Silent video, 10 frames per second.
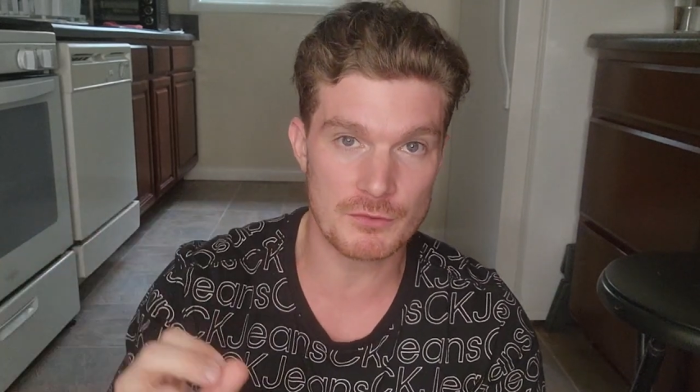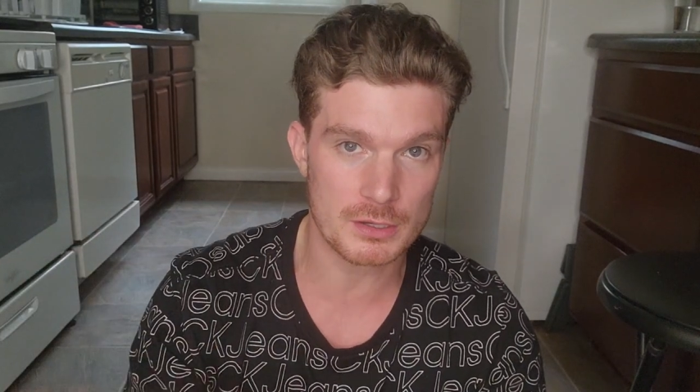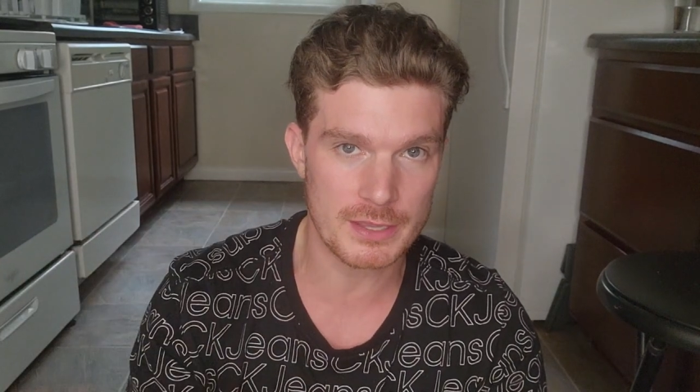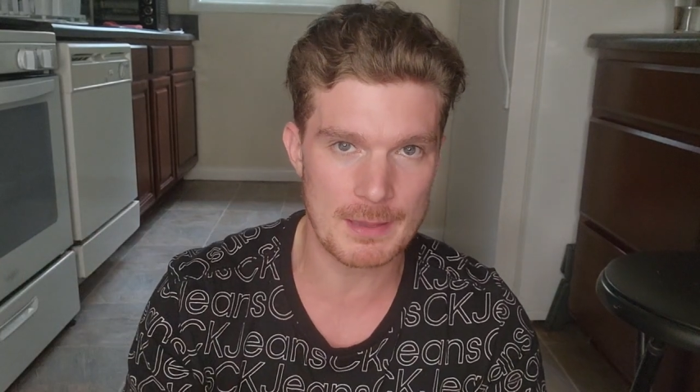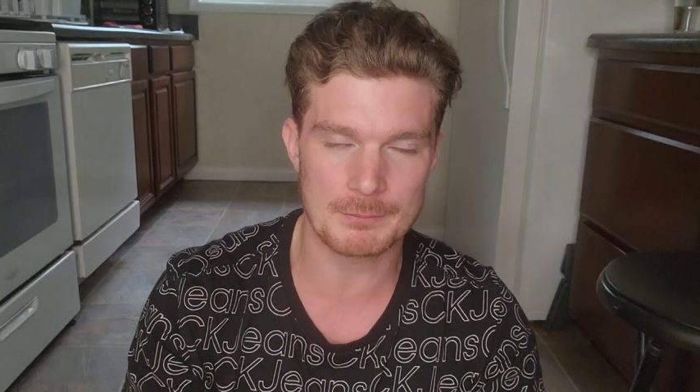
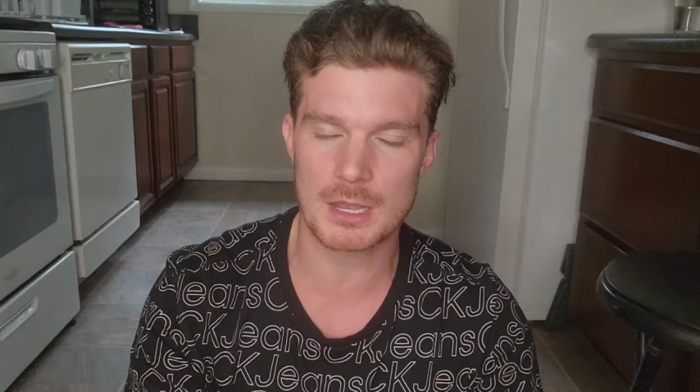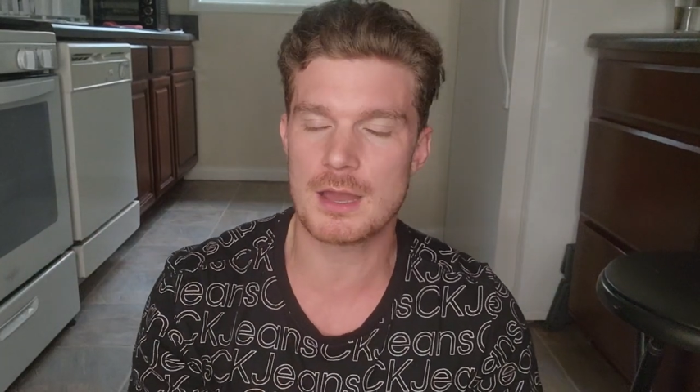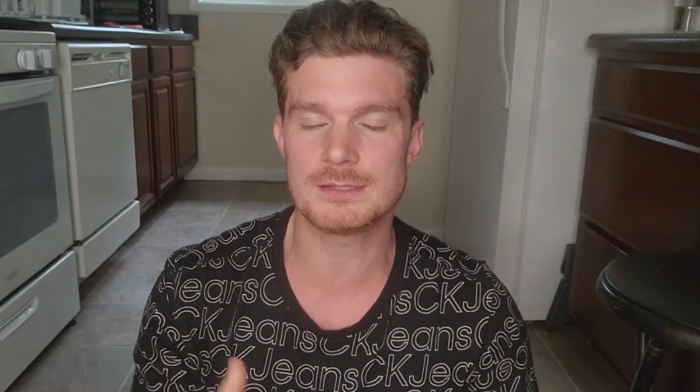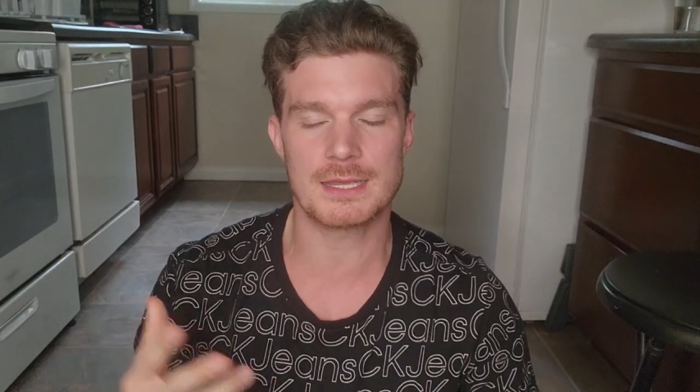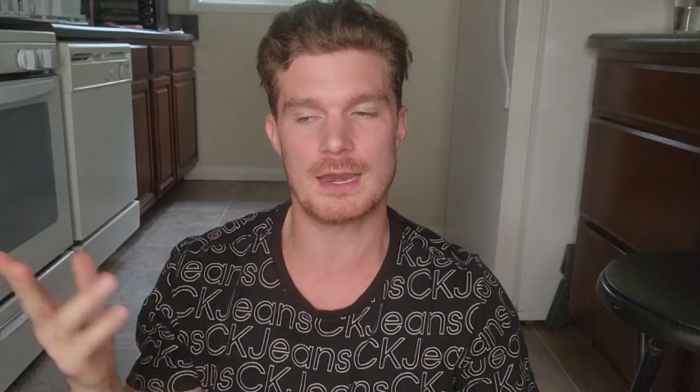fucked Captain
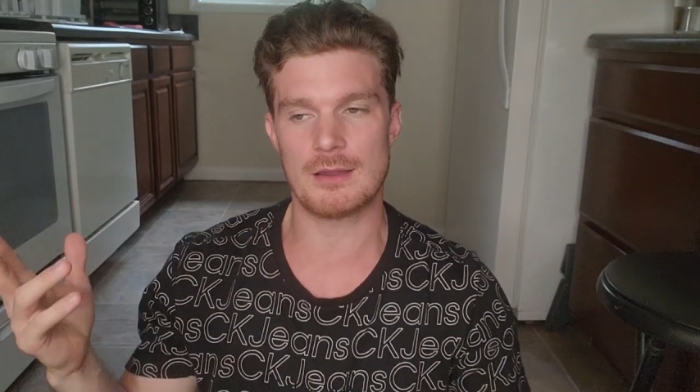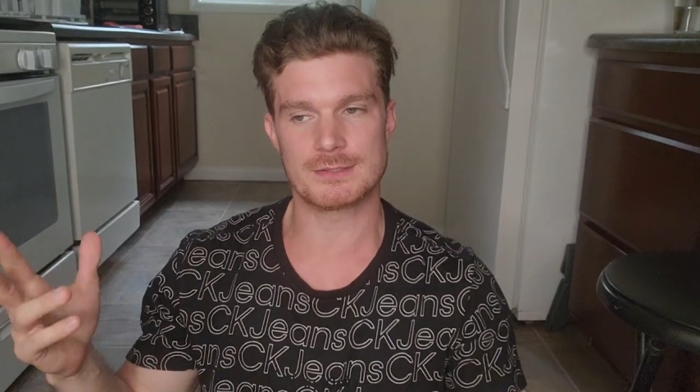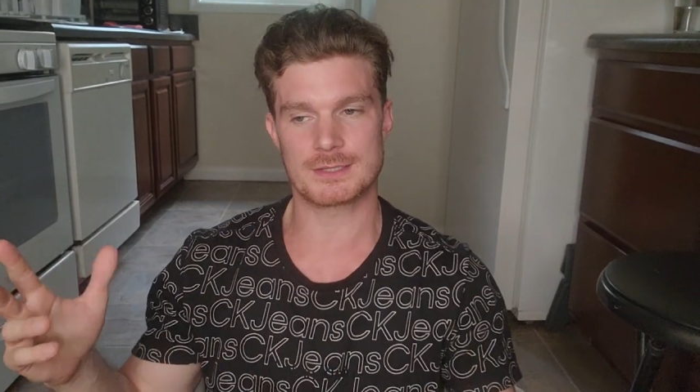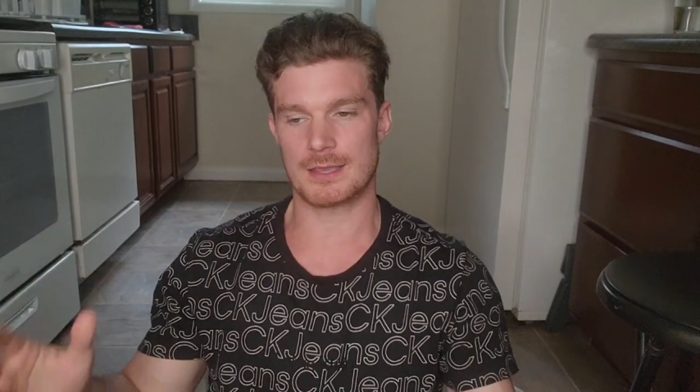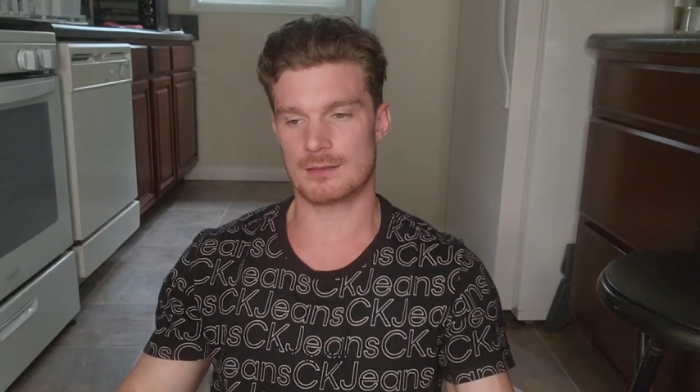Content, I
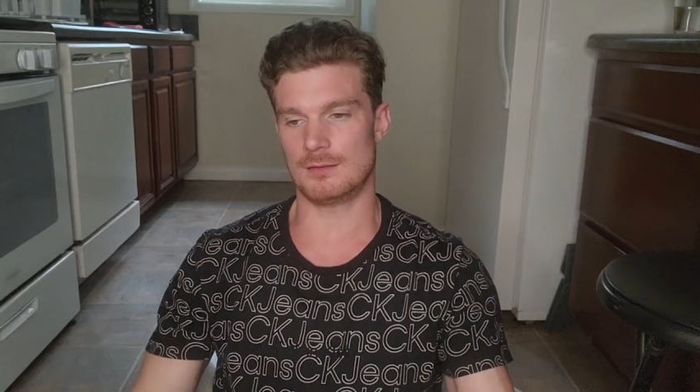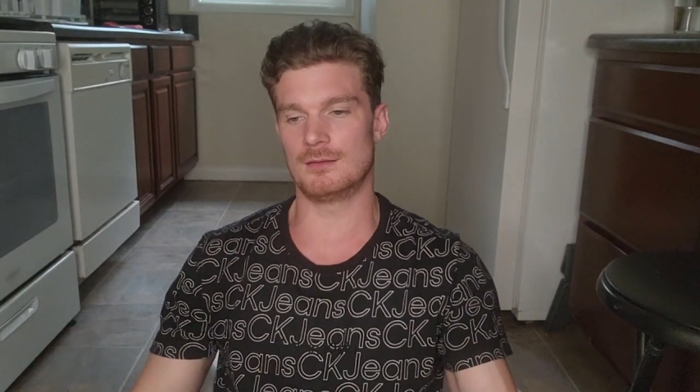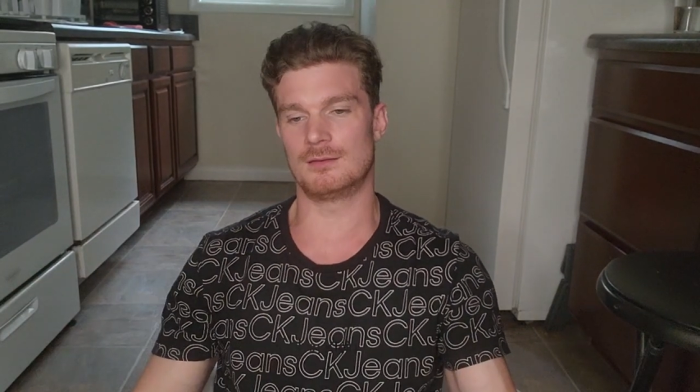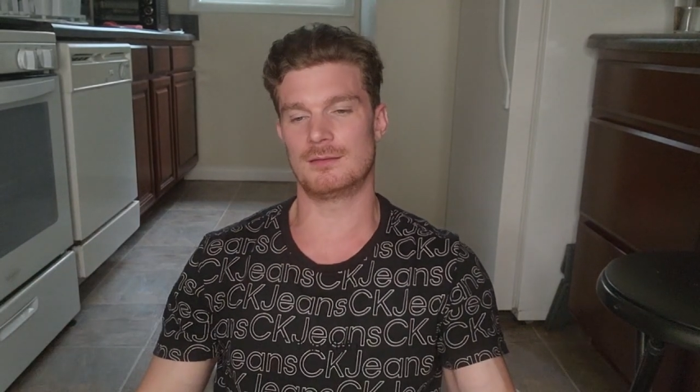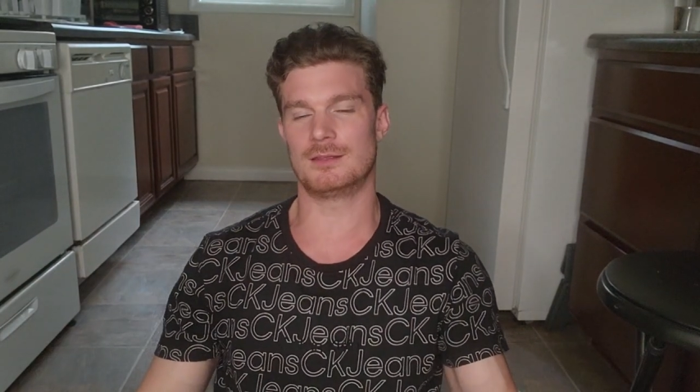was like,
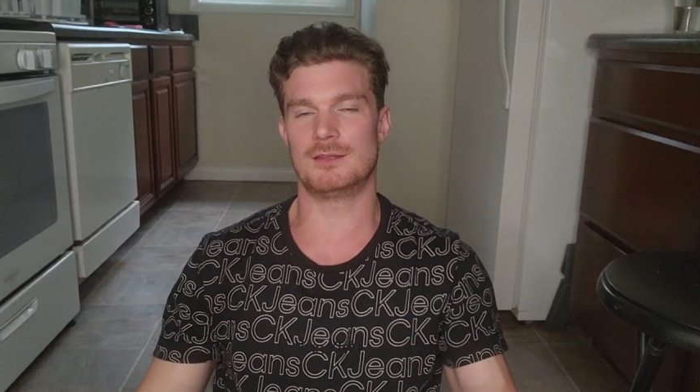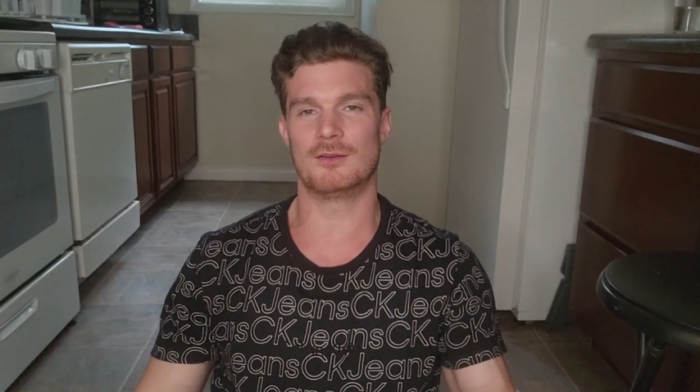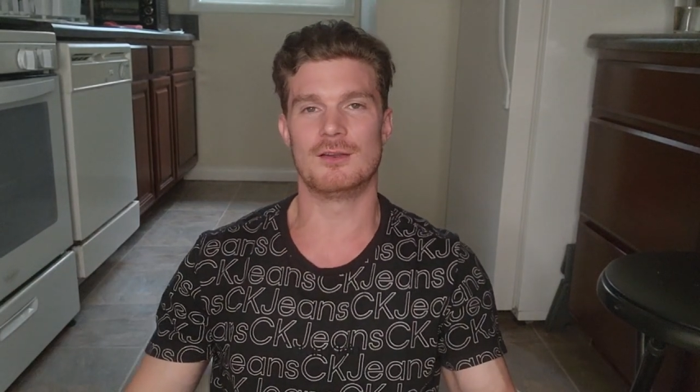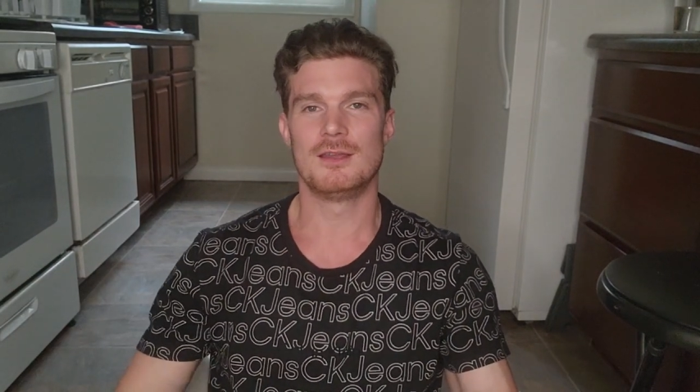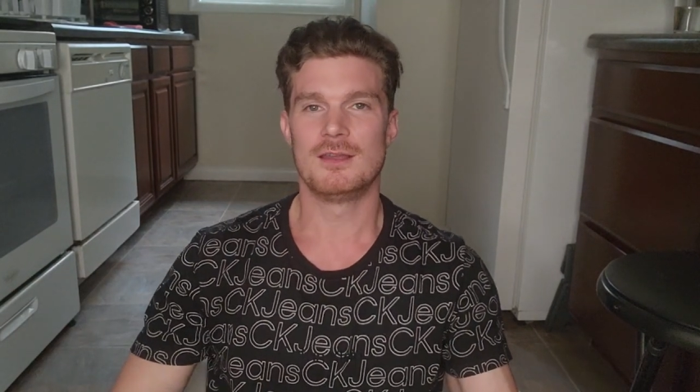you know,